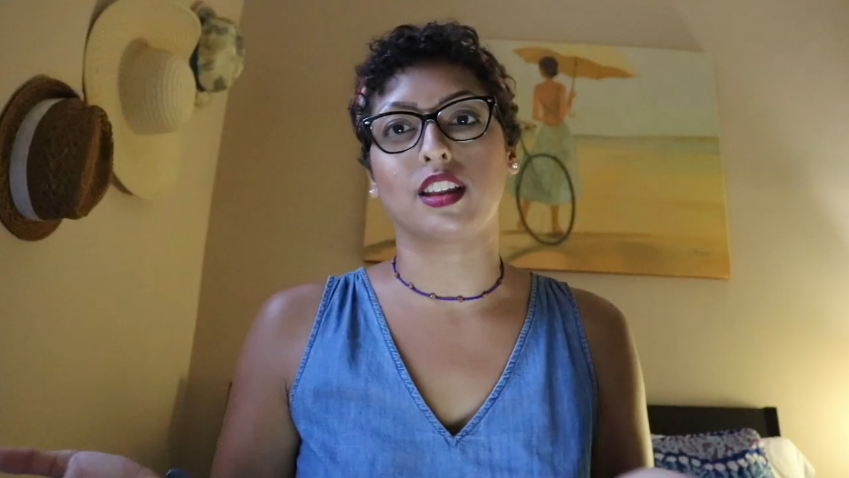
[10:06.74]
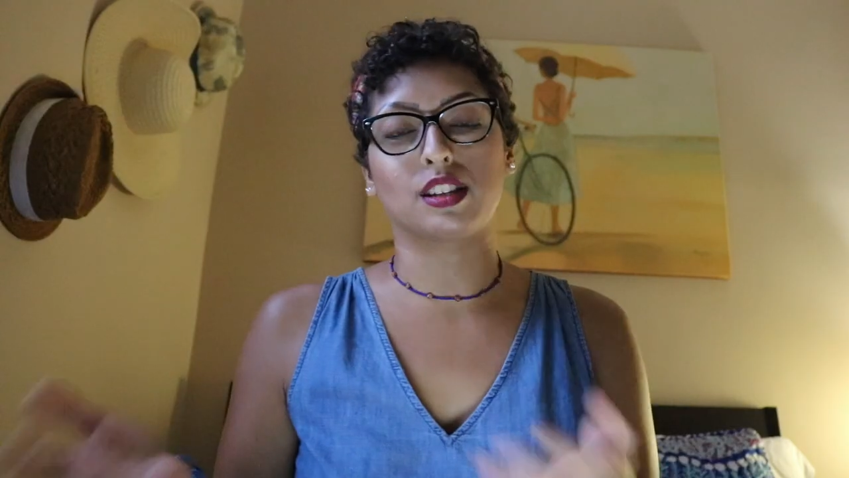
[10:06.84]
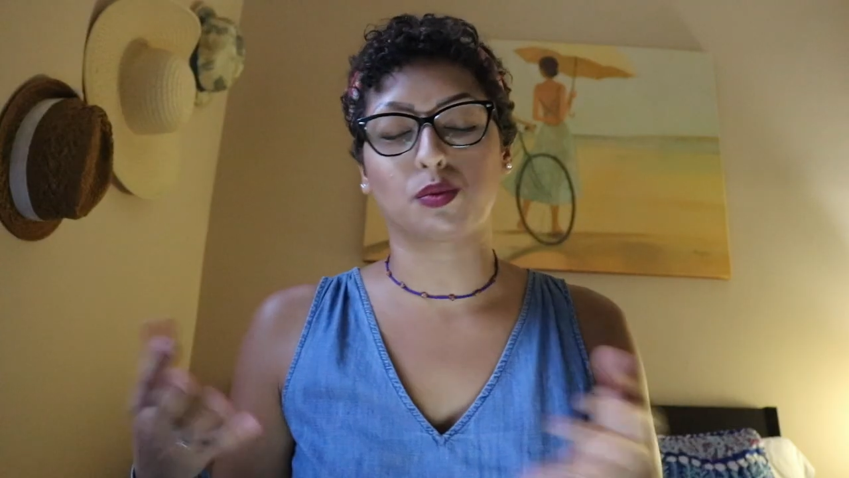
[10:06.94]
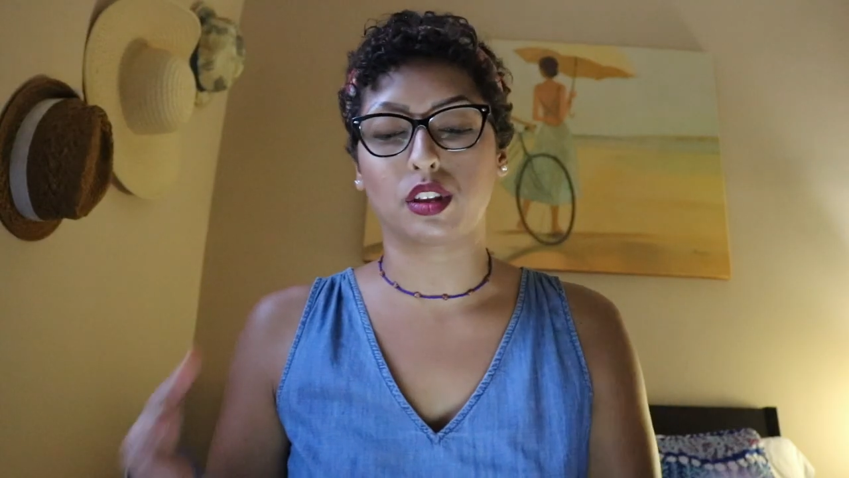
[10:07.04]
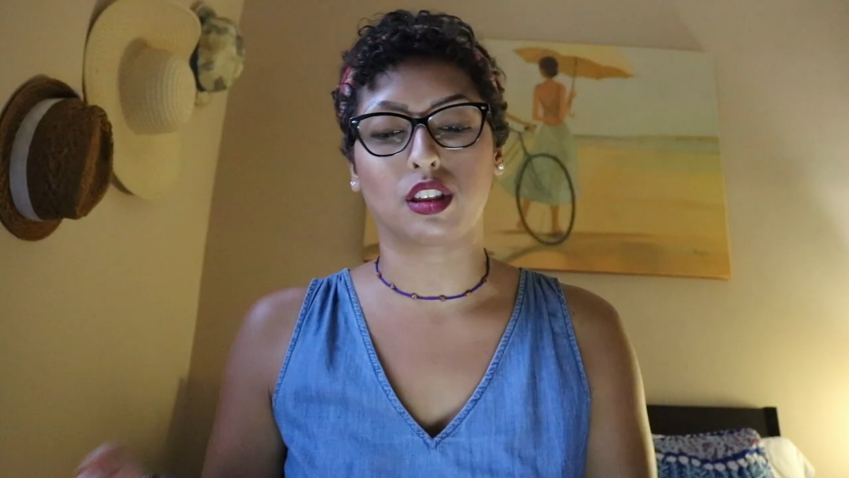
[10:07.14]
and
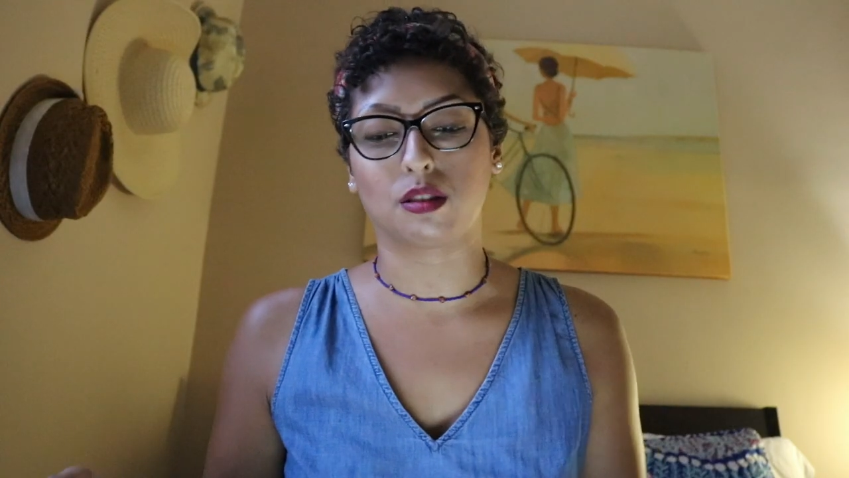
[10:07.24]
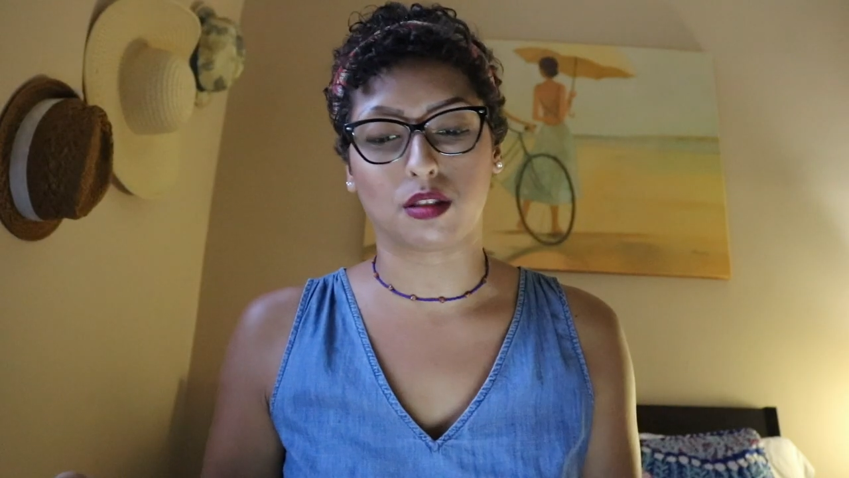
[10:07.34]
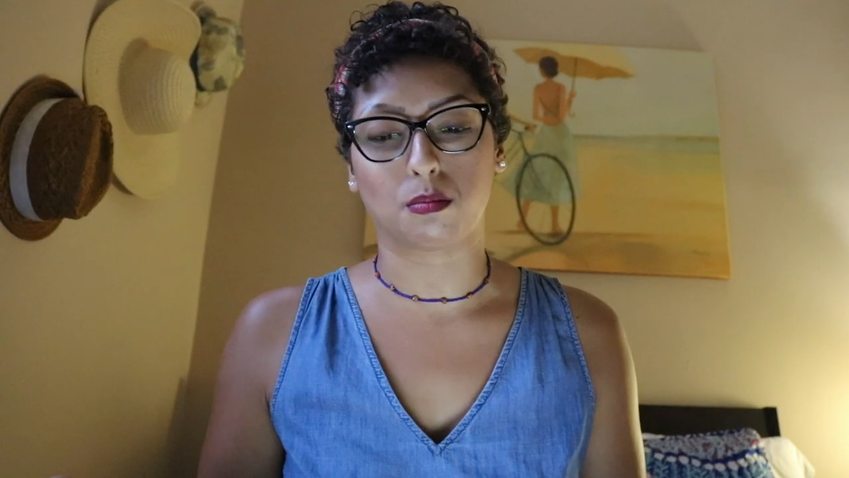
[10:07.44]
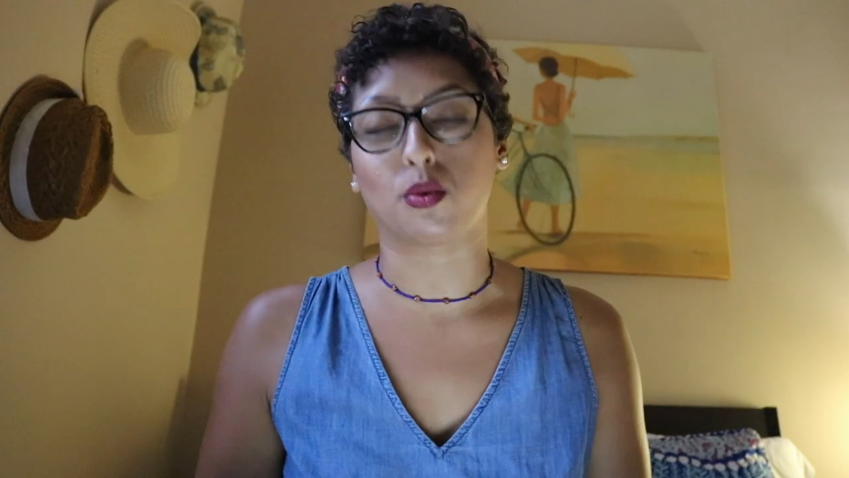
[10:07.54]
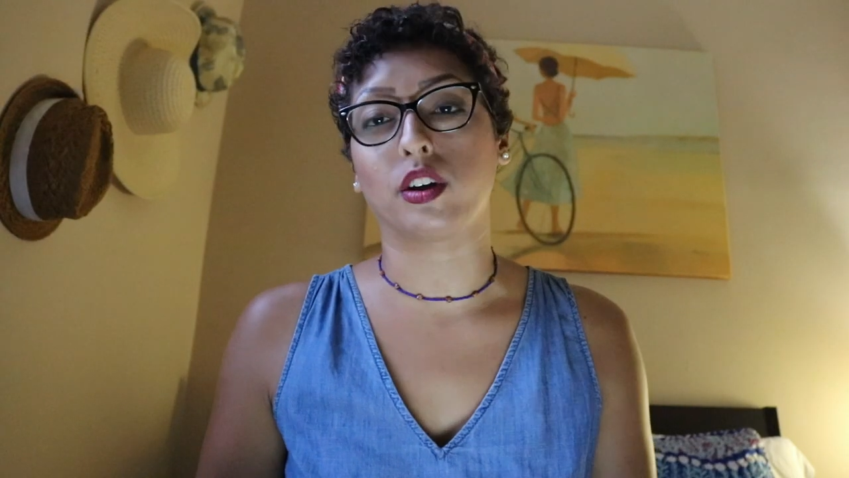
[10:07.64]
that's really
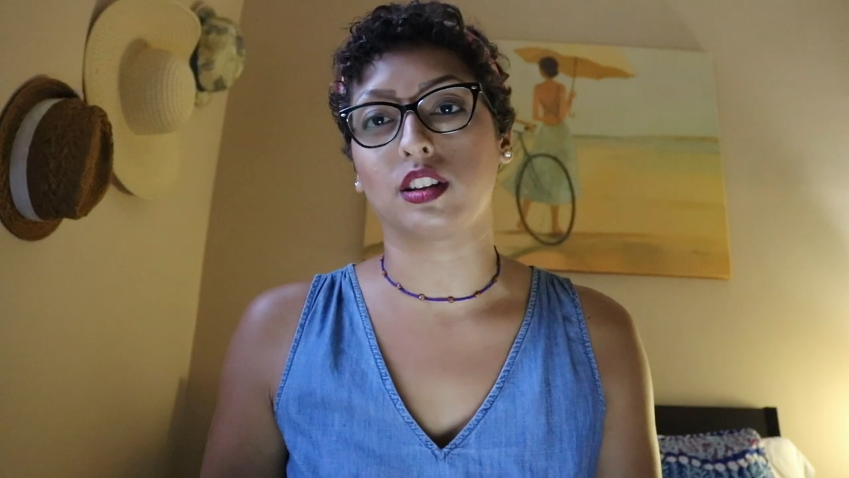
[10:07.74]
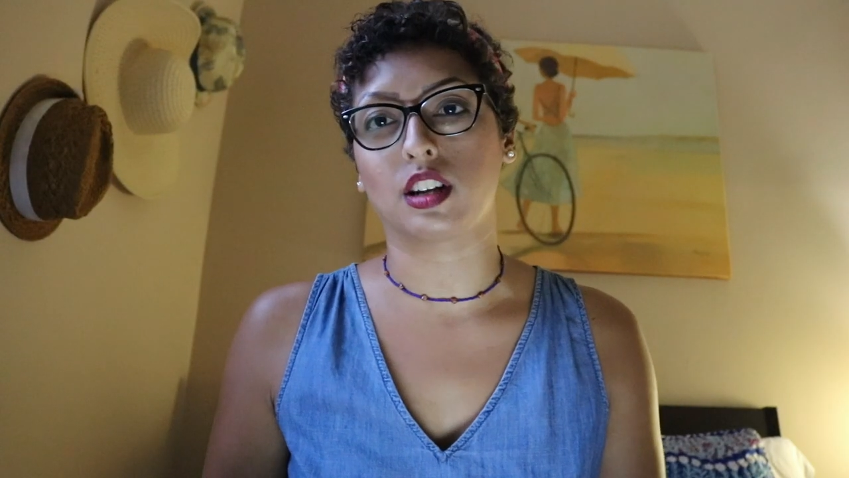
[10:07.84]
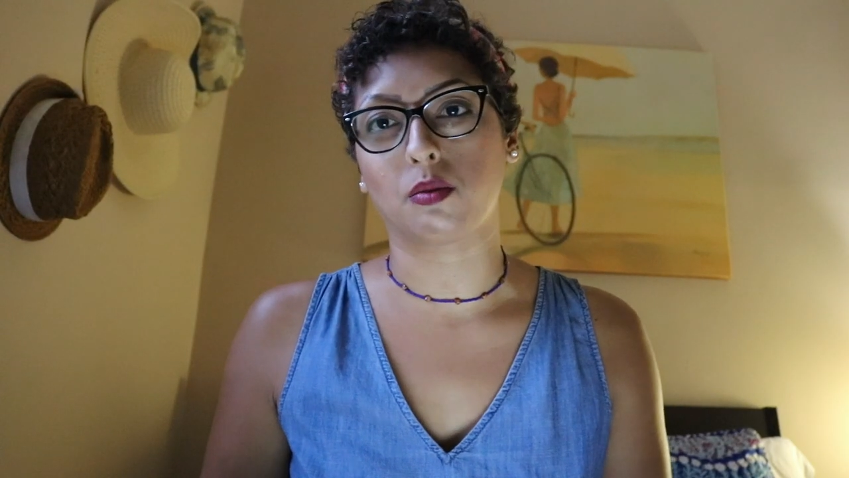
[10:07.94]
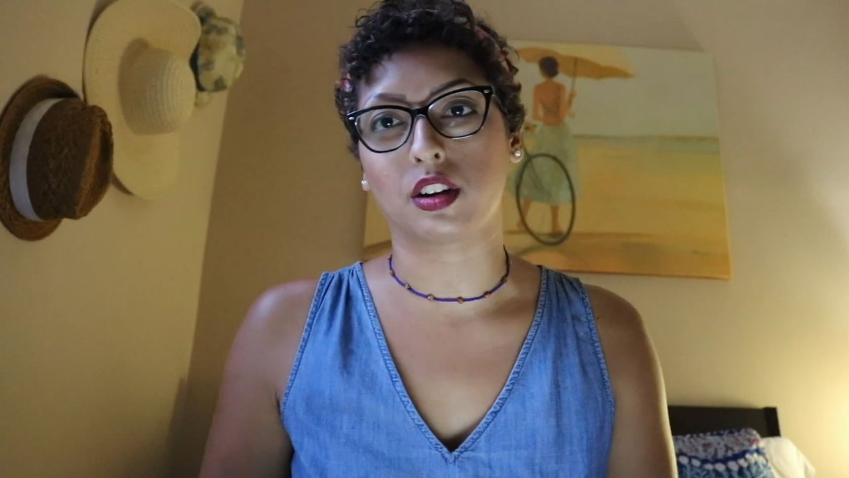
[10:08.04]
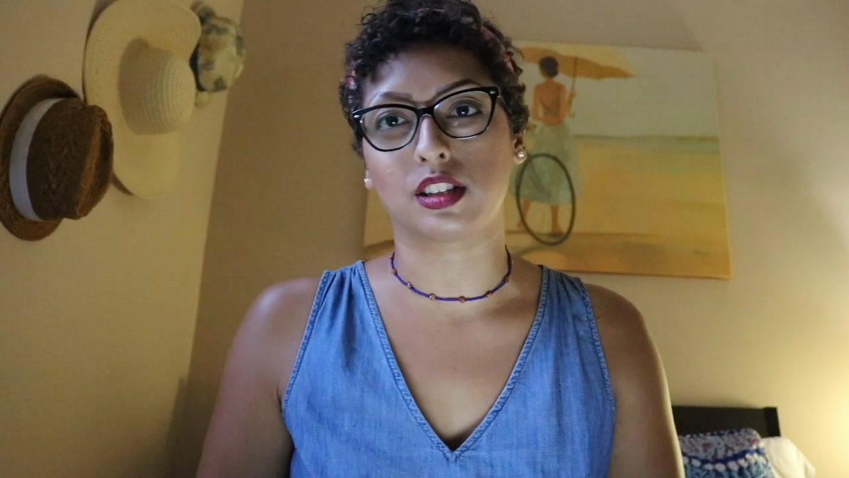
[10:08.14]
the point that
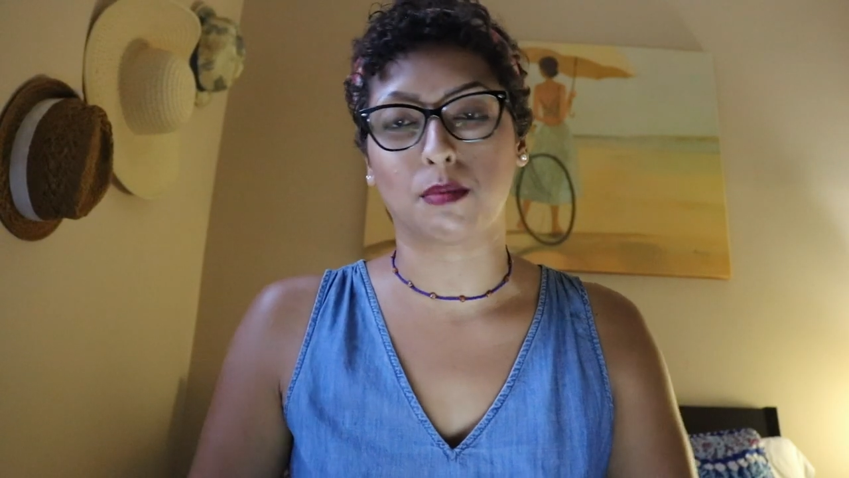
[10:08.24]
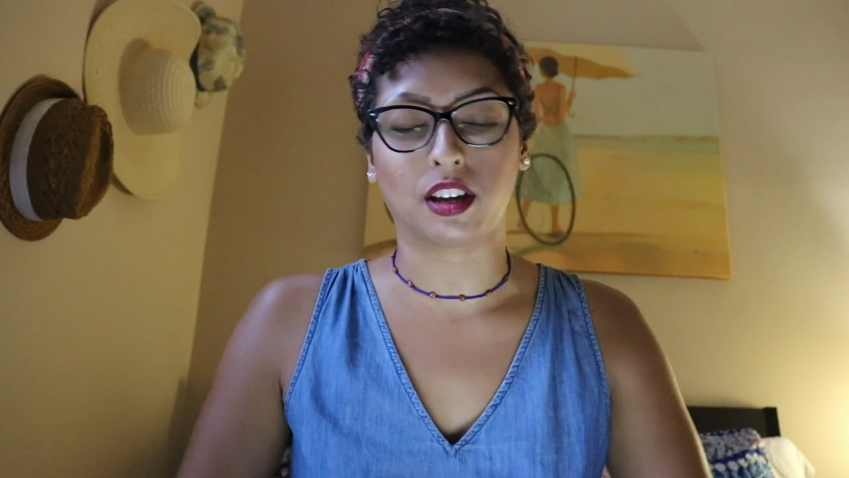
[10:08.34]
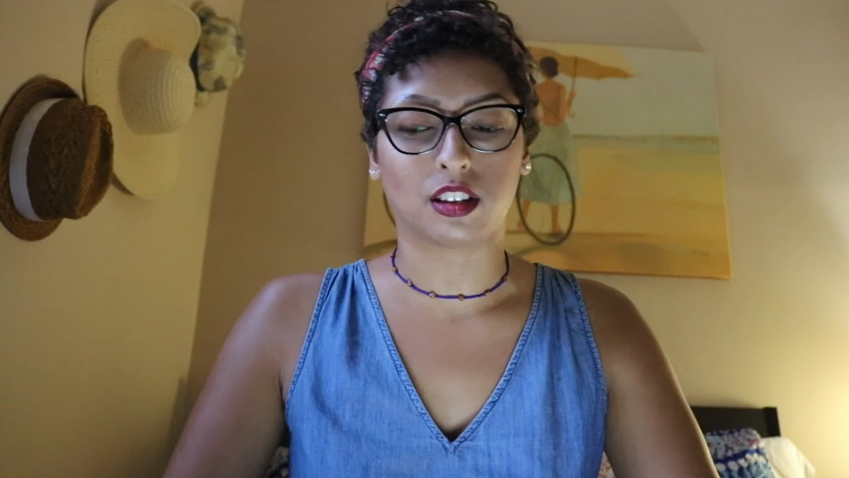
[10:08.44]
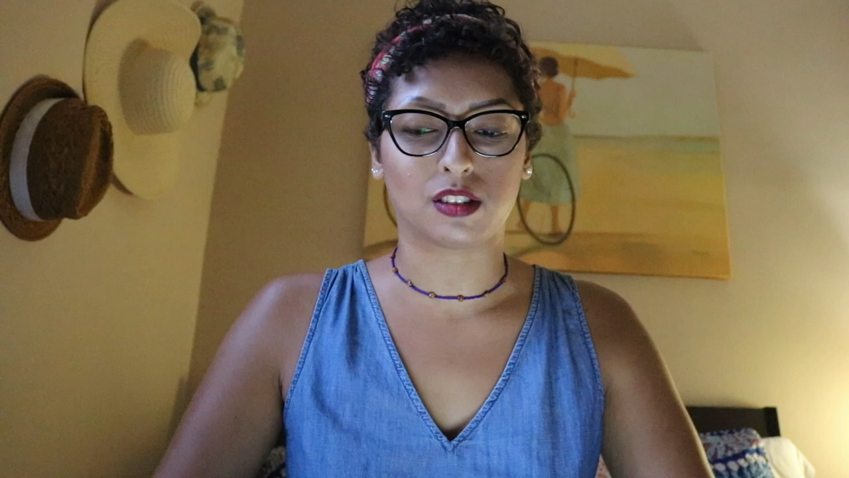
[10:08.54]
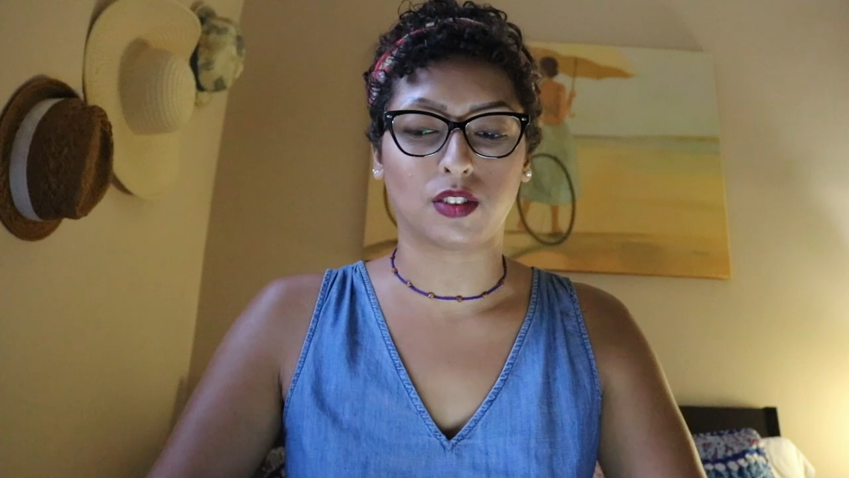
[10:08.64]
I wanted to
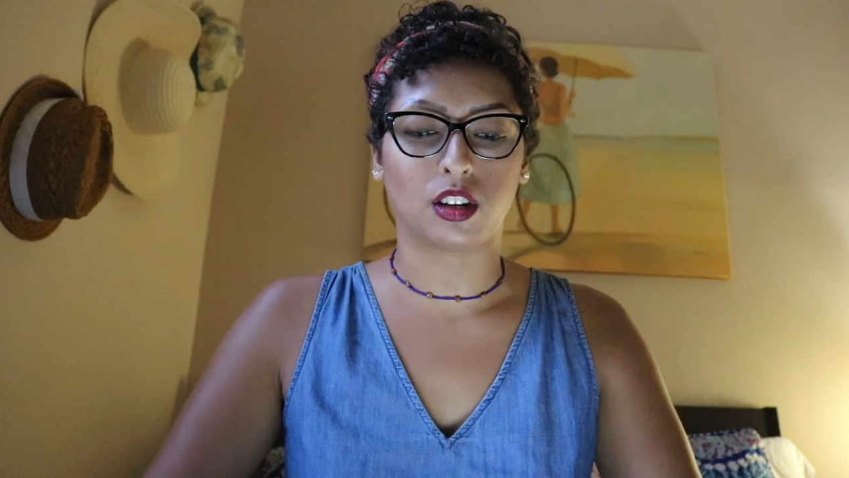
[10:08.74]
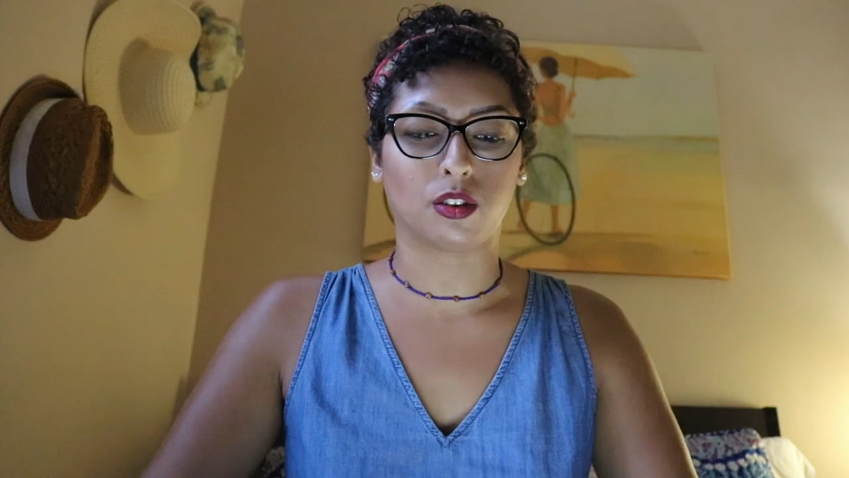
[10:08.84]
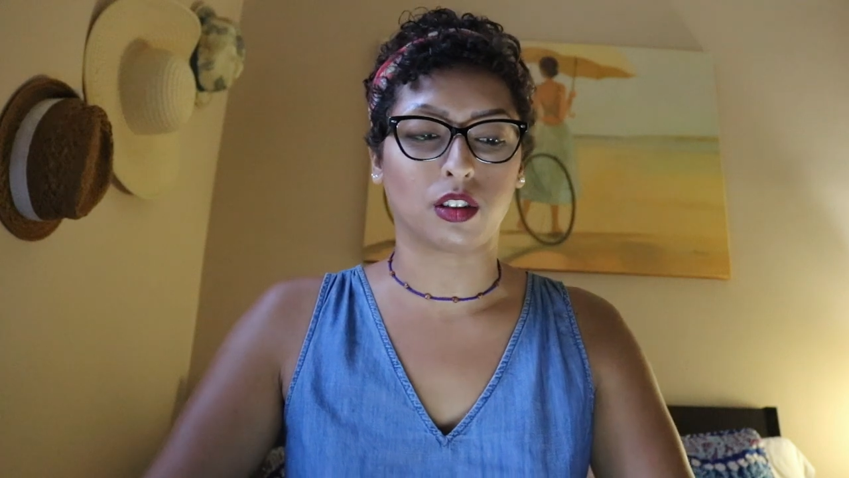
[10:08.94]
make in this video.